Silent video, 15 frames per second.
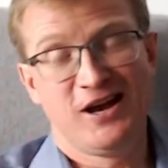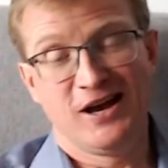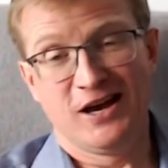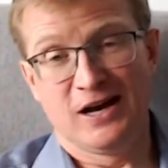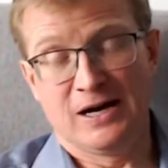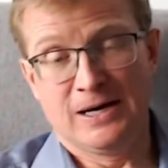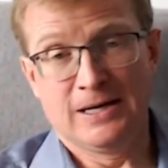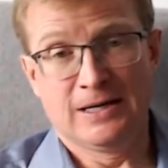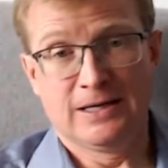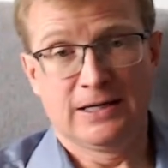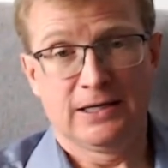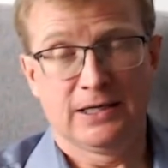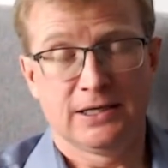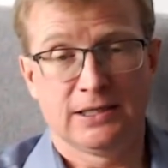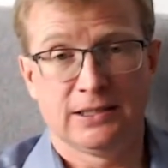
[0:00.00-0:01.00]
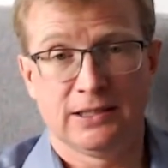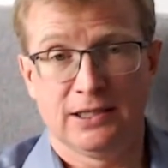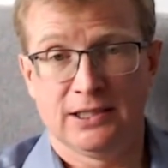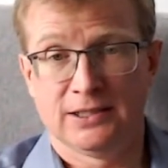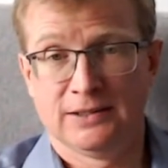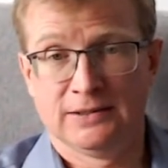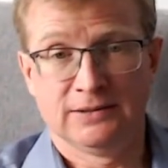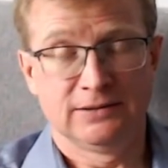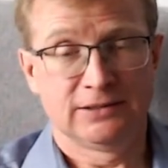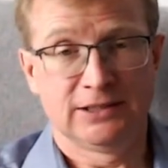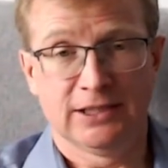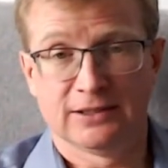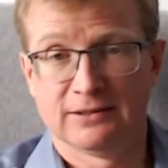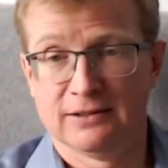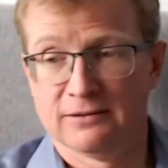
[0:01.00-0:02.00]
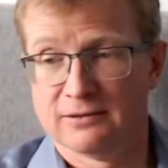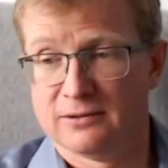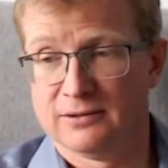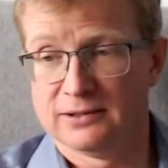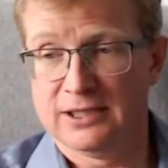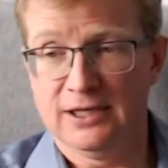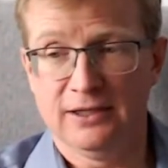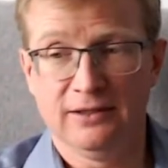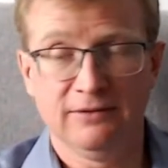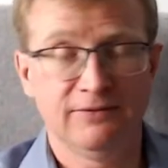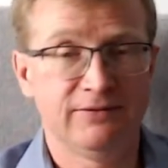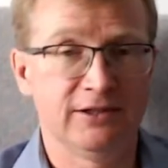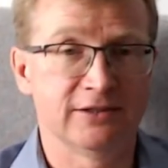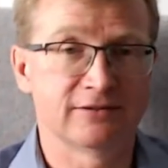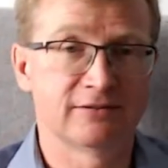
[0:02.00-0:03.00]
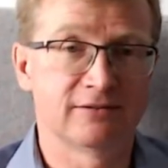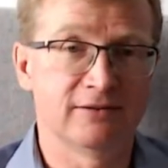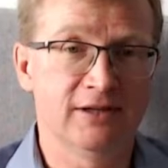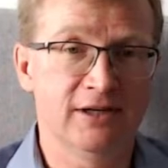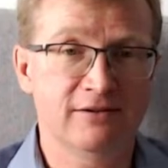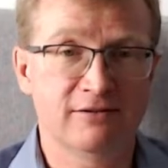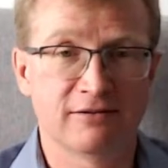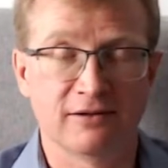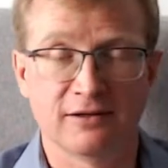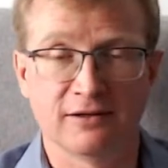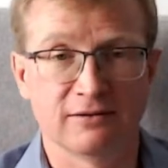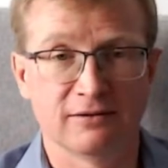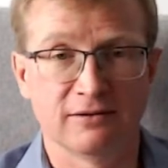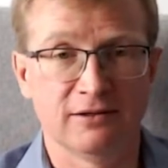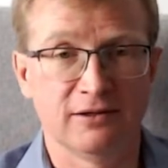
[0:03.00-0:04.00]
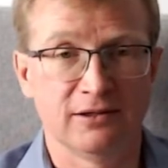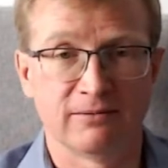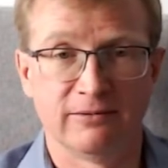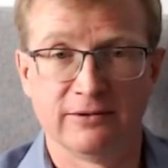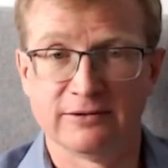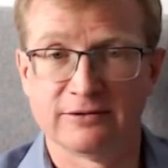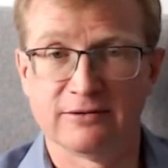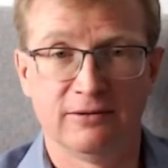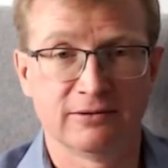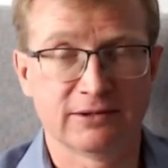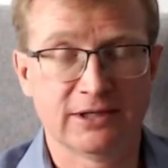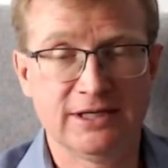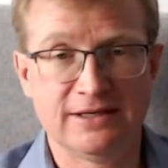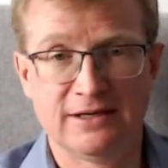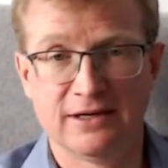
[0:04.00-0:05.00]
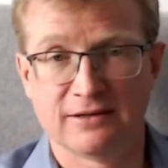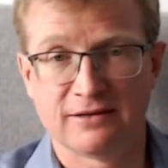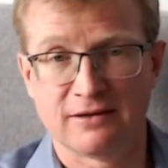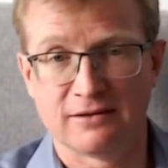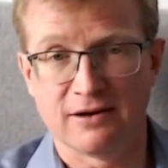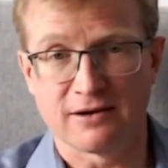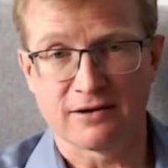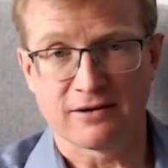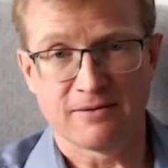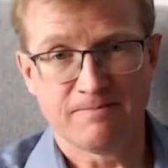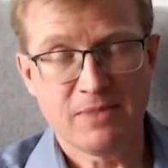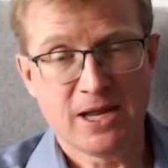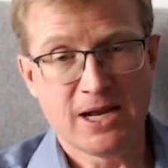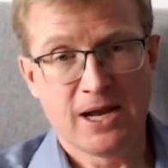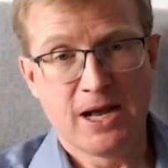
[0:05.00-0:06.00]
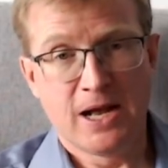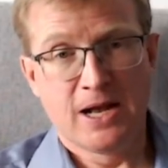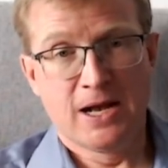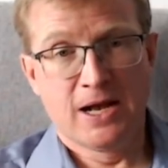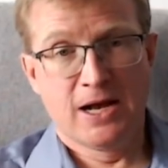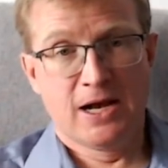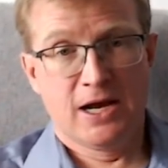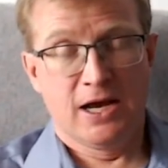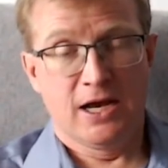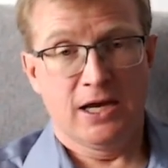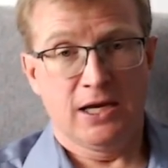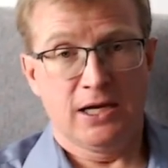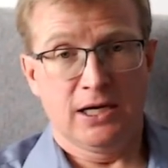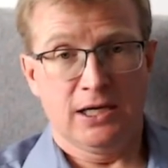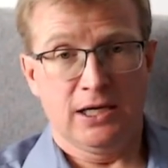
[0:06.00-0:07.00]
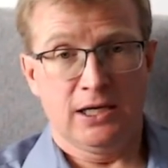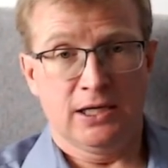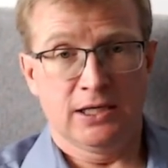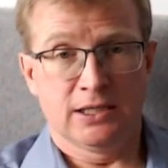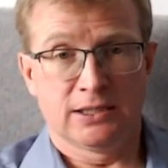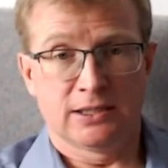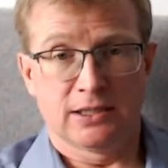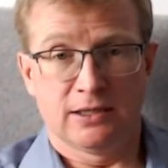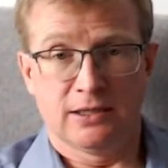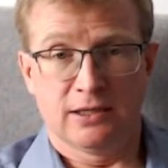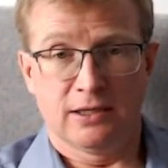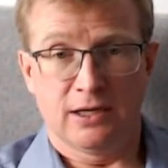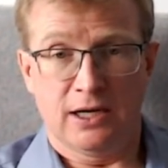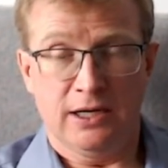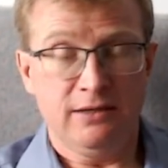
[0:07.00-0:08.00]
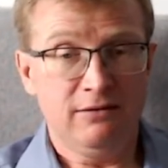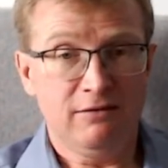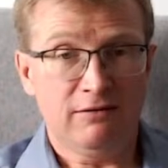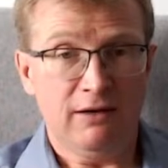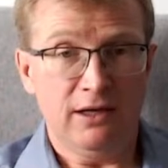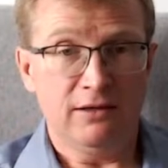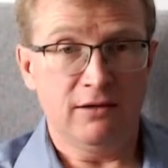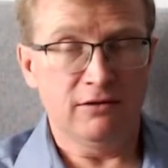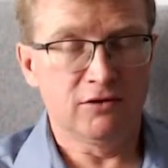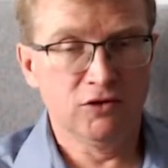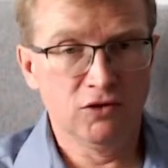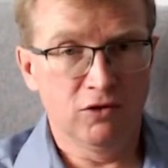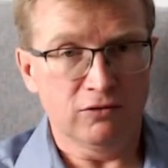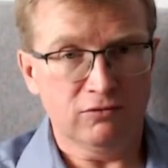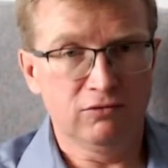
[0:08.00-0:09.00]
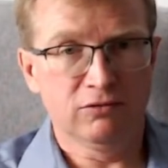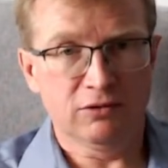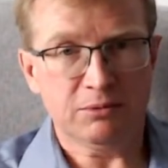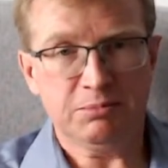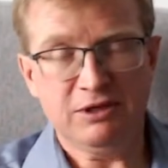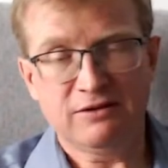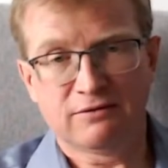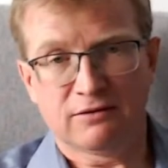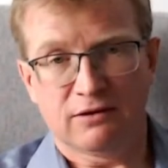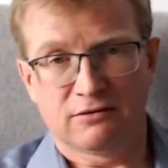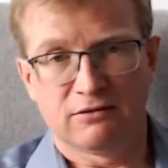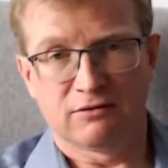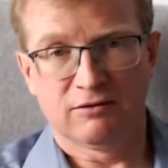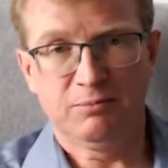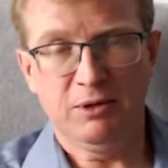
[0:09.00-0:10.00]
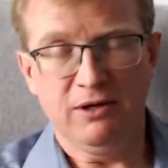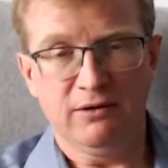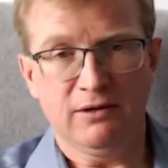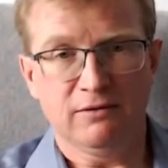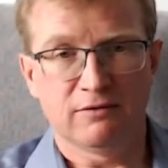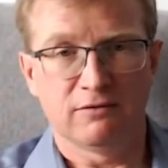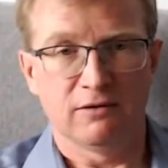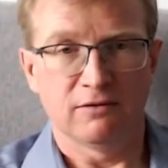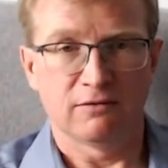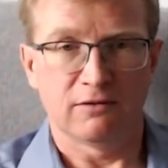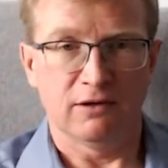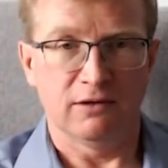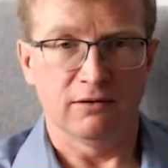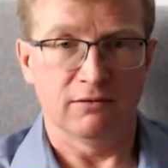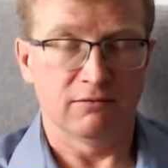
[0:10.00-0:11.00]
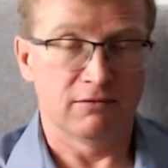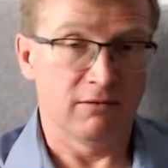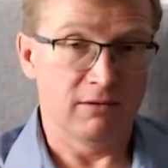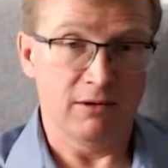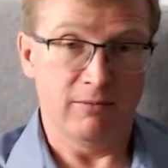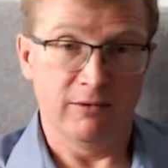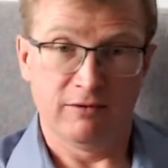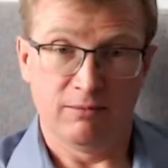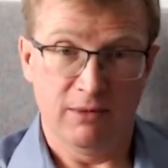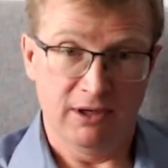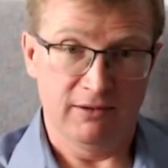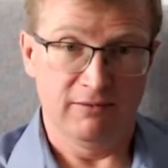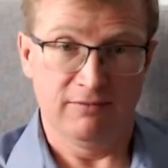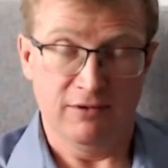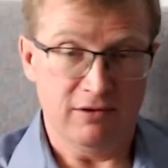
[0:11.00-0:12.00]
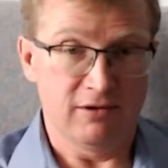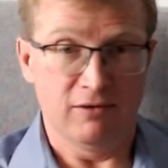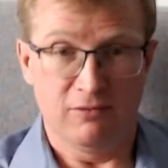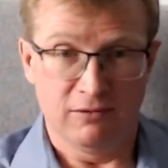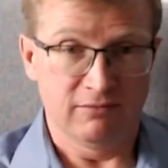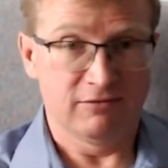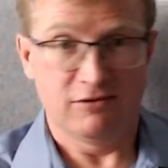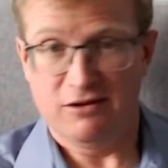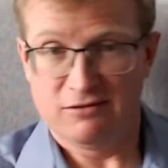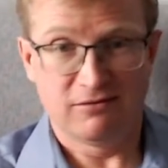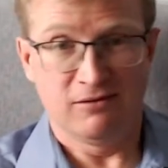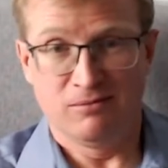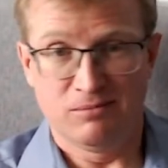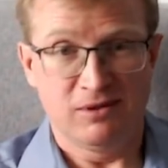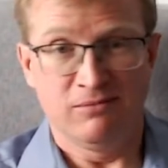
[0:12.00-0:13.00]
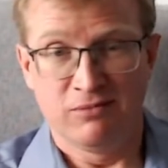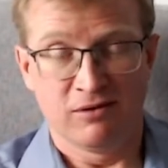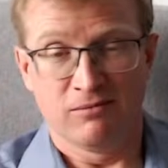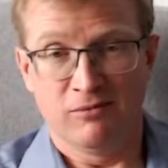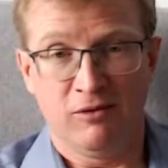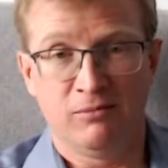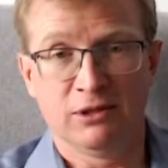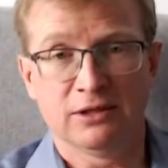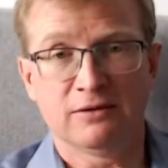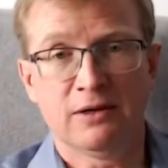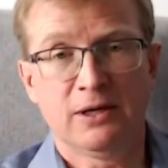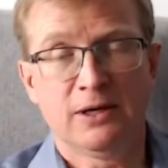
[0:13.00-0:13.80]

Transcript: I checked in the hotel, finished lunch, and it was already getting dark. And I decided not to repeat such experiences, so that was my very own Justin Bieber moment.